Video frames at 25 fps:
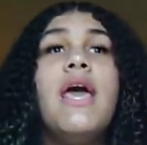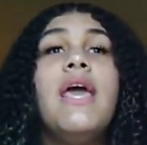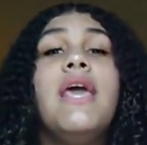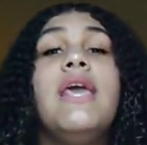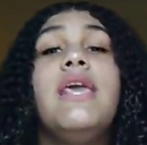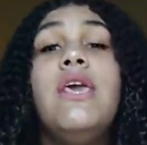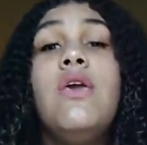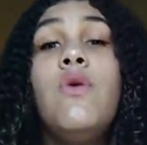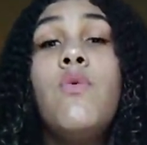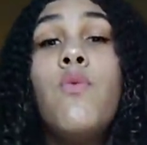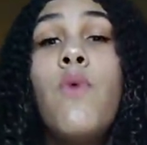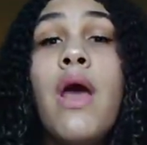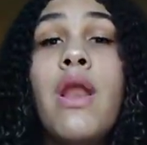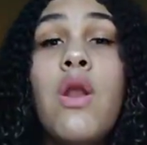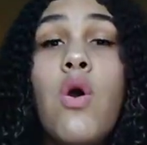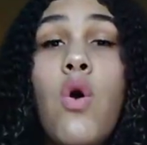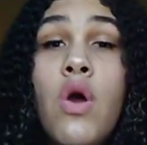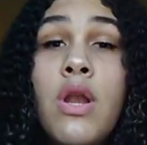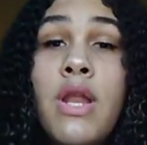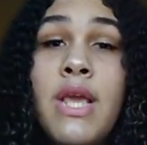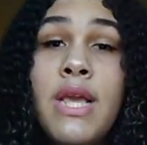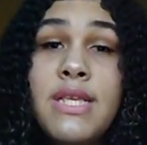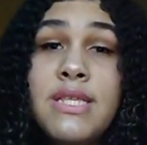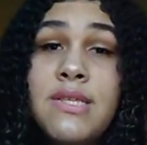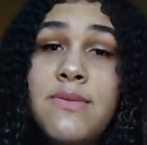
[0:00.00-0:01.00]
He went
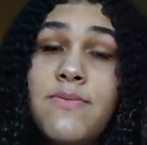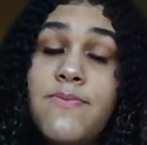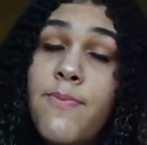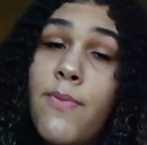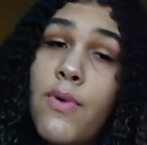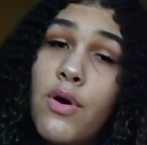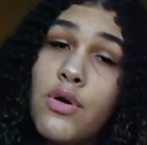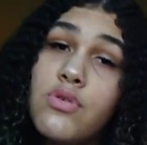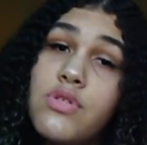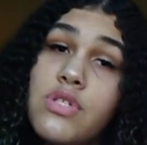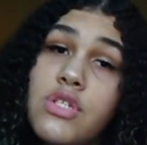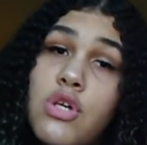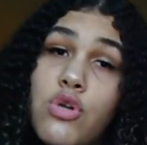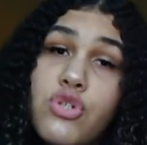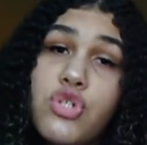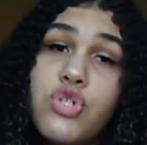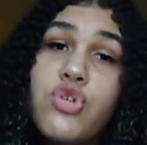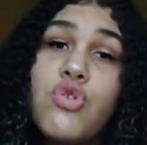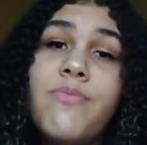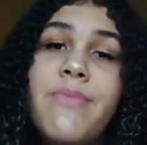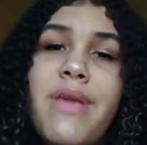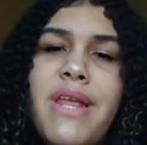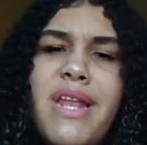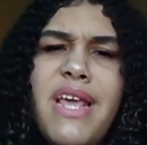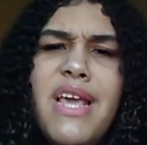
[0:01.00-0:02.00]
on his
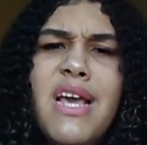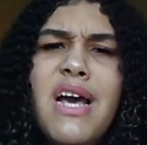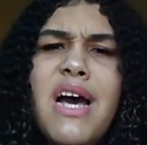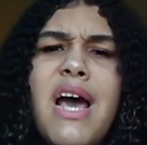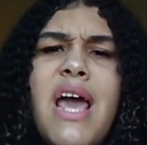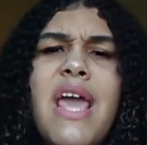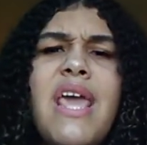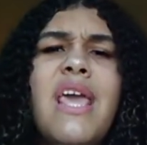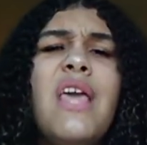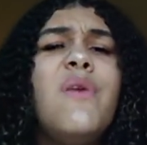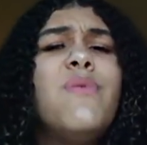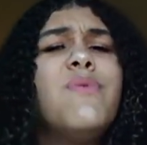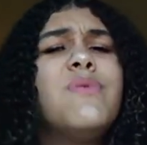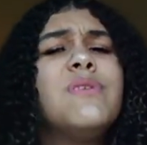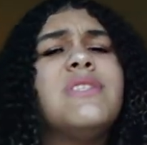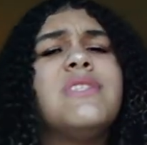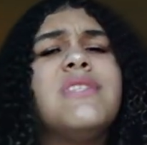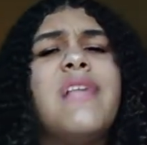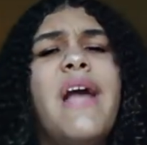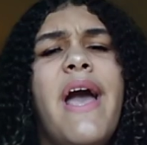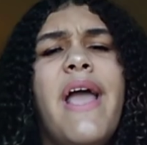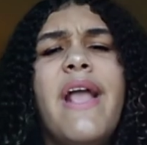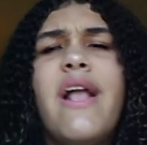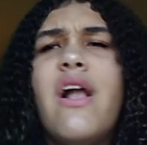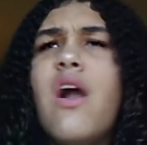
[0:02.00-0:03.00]
social media and he was
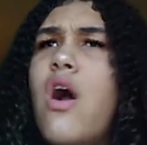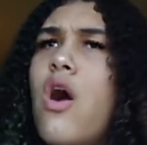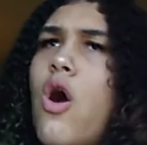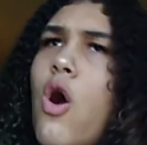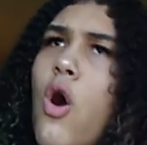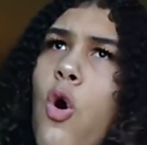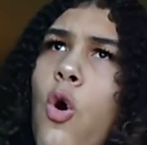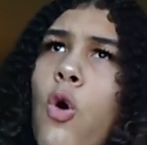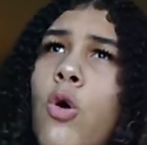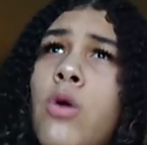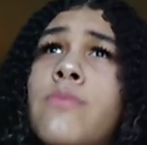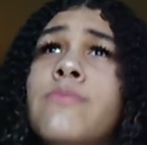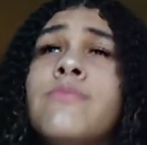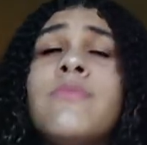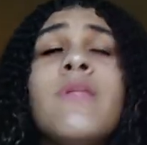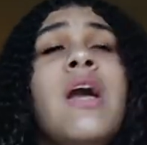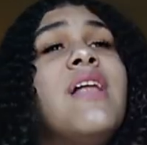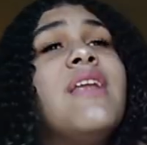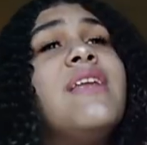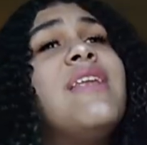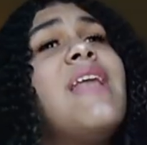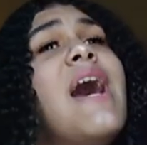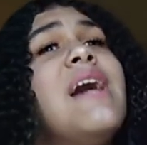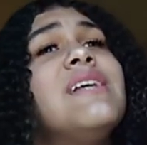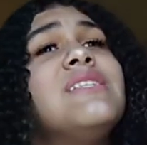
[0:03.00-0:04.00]
like, oh,
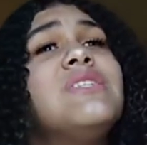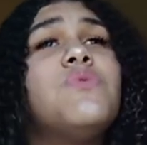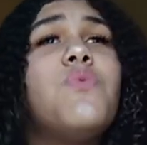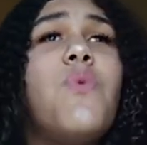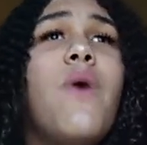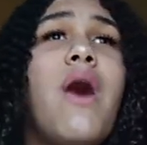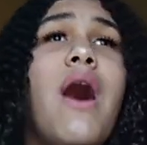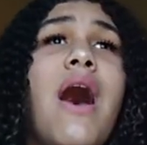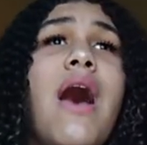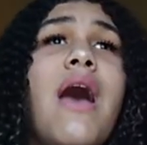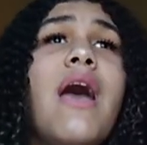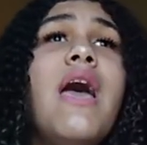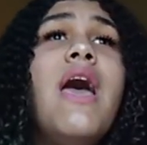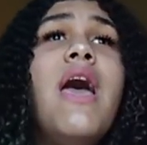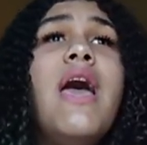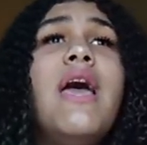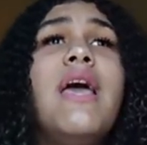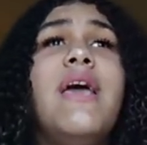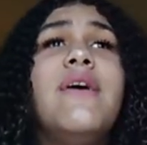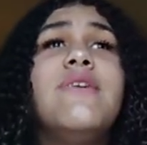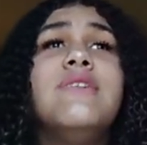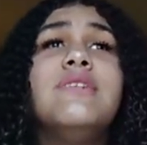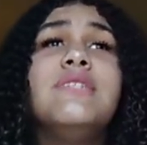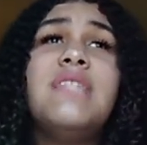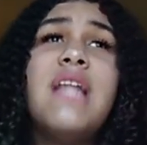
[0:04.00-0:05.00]
that's why
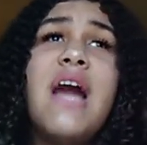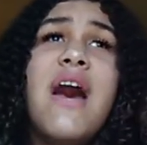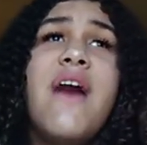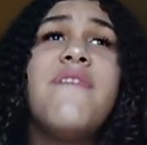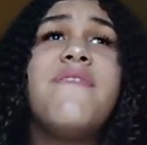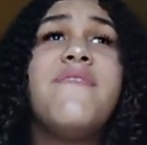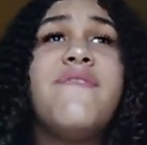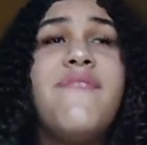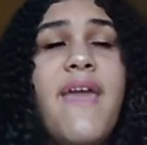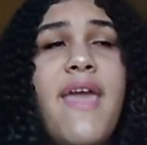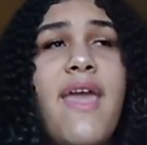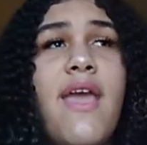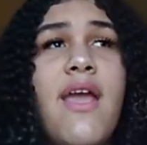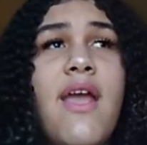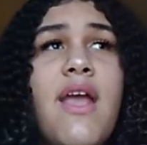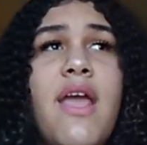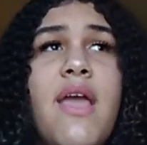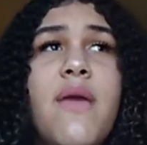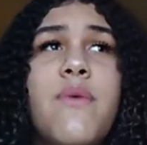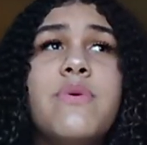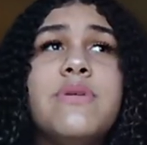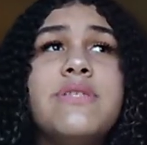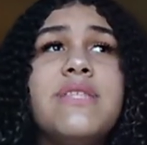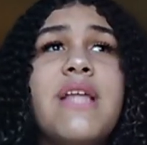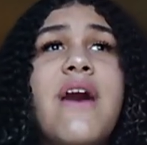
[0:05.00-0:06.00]
it was not fair.
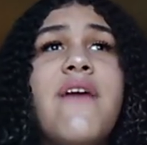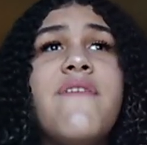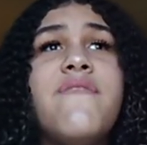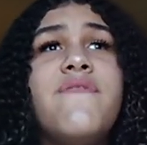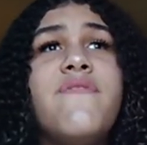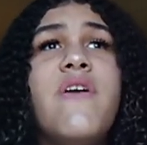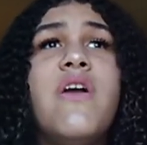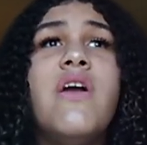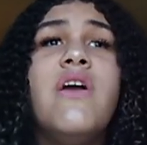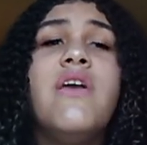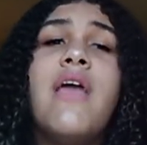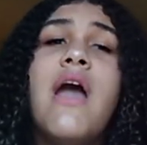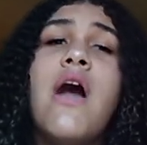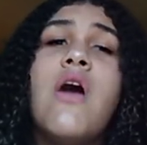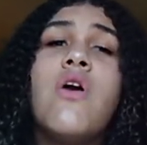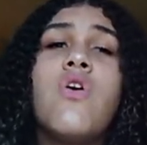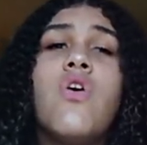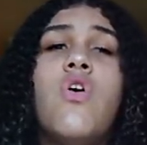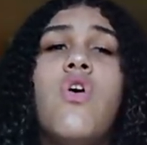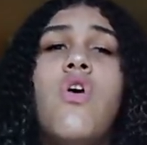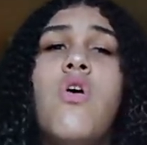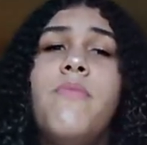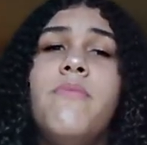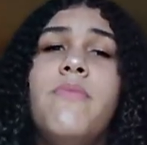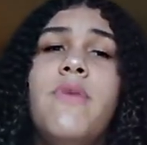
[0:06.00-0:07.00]
It was not fair.
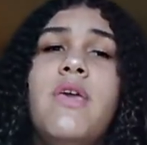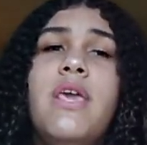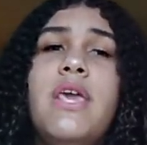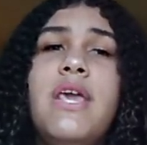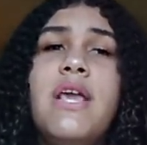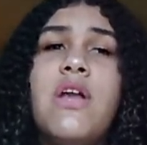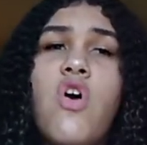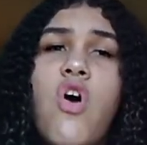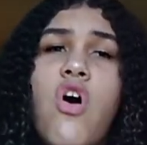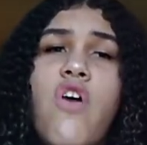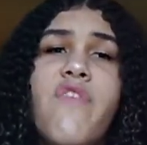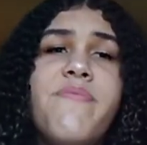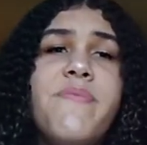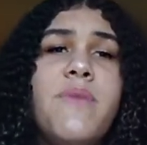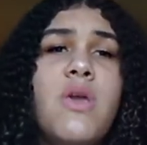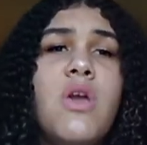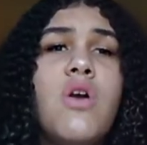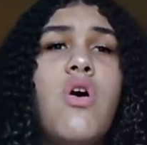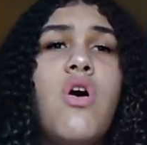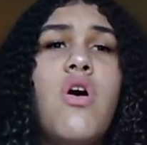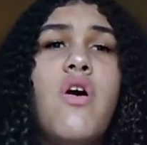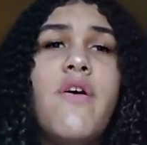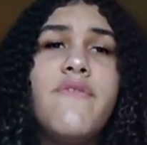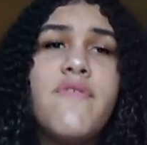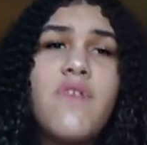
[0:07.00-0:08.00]
He caught me
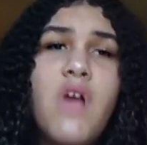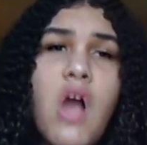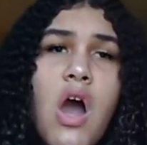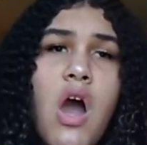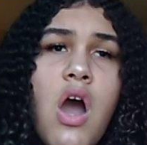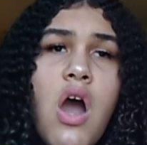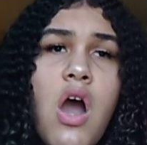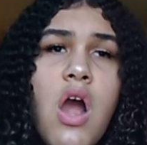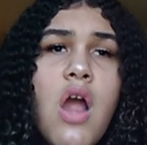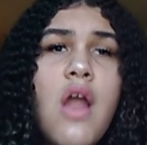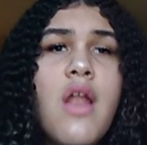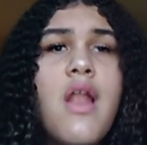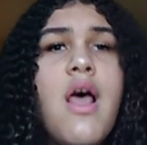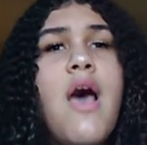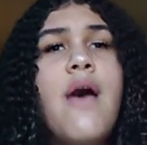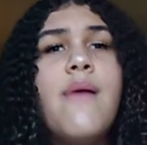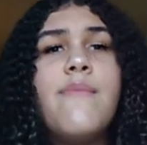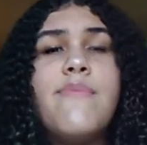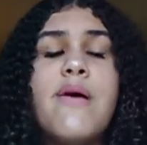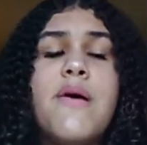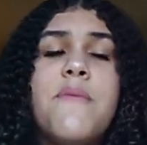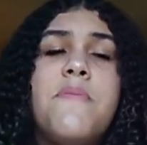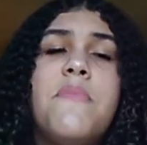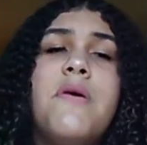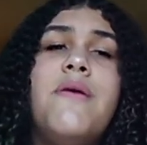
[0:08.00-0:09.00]
off guard,
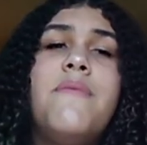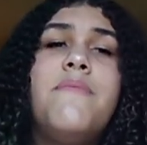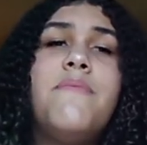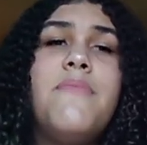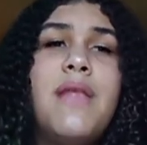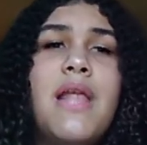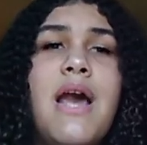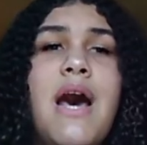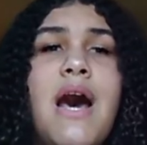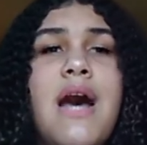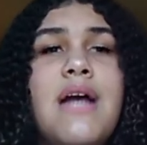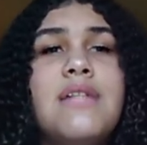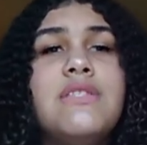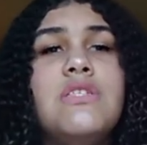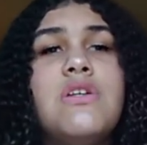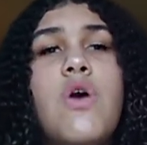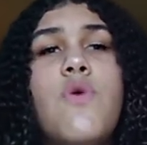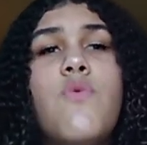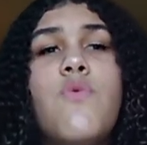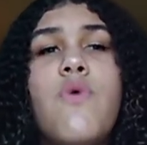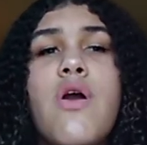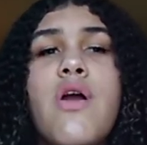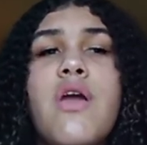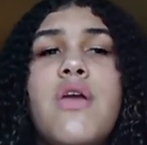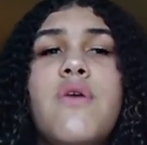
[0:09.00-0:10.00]
blah, blah, blah.
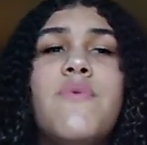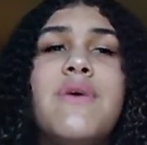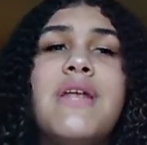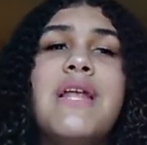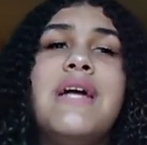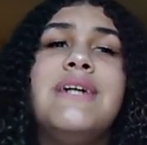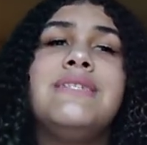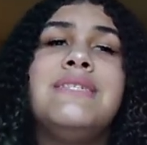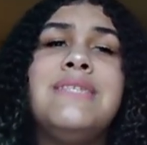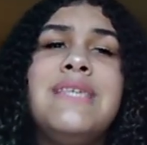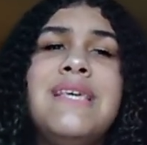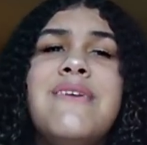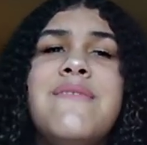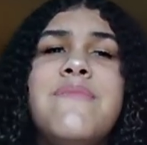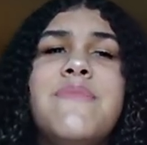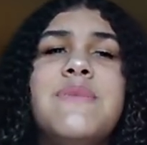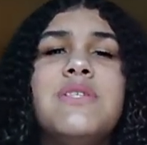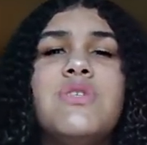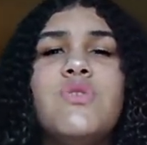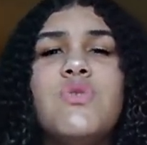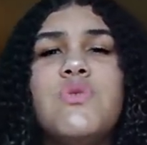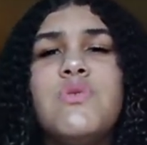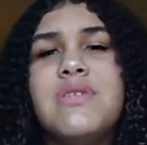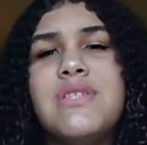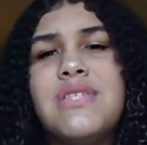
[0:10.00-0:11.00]
Don't worry. When I see him,
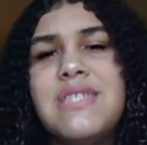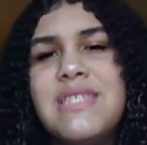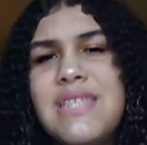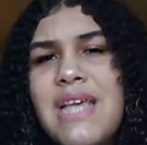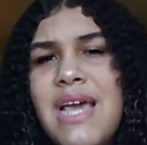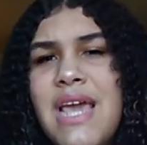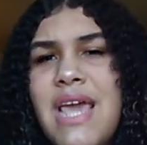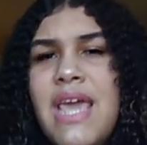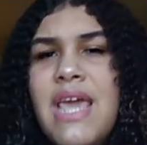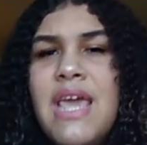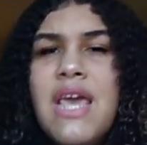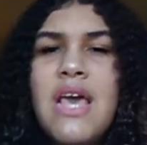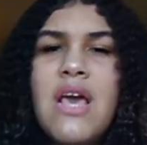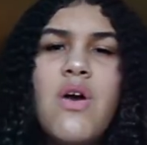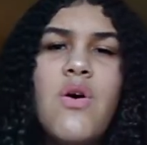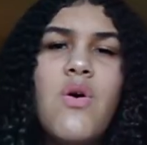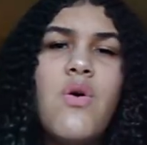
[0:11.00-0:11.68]
it's on site.